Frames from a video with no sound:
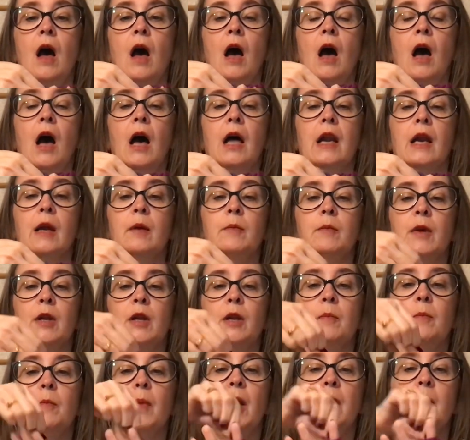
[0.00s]
and I'm going
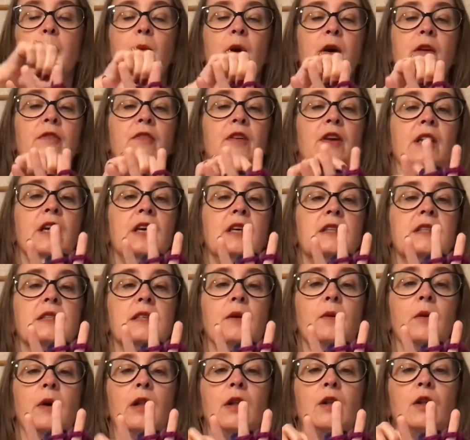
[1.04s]
to bend my finger so
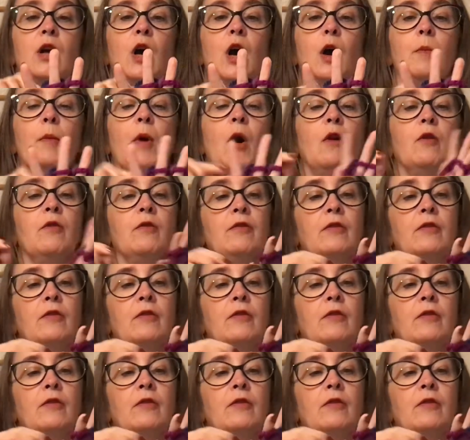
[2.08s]
it'll come off.